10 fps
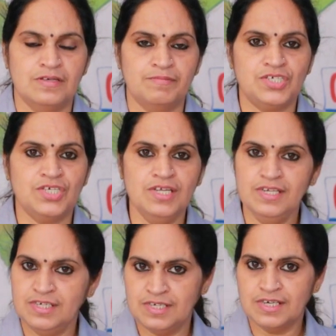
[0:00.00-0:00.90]
machine
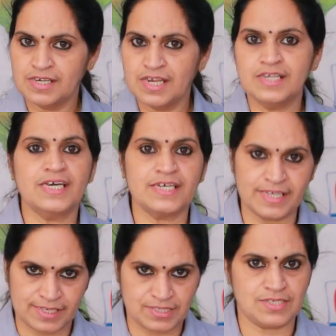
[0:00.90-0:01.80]
read that
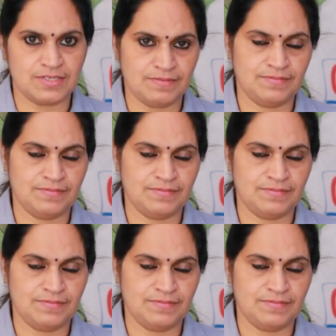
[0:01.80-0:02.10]
text.